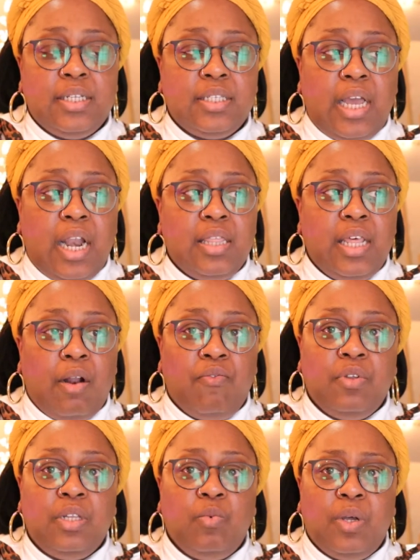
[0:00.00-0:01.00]
decided that I
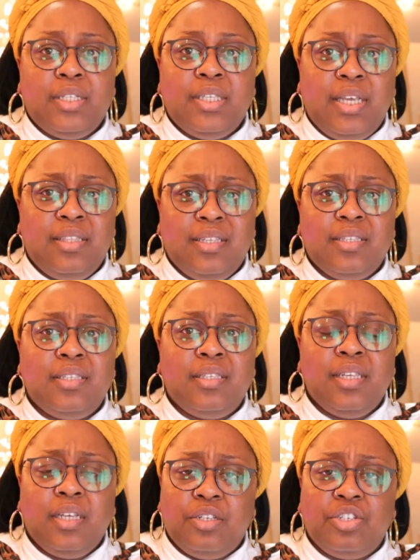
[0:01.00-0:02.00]
really want to take
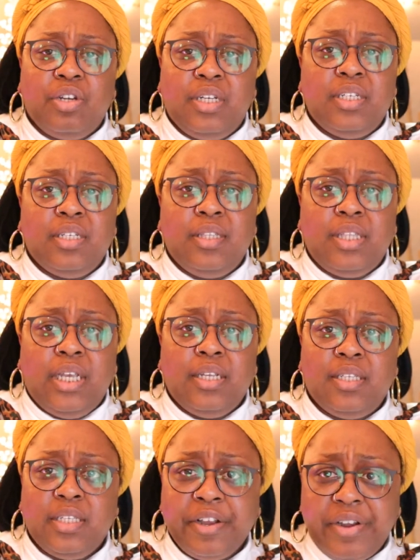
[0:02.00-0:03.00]
this illustration
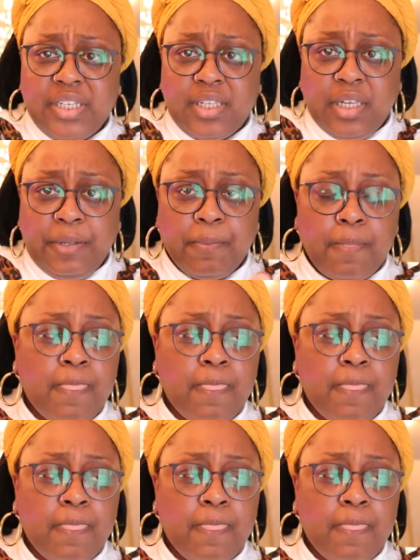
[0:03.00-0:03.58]
thing seriously.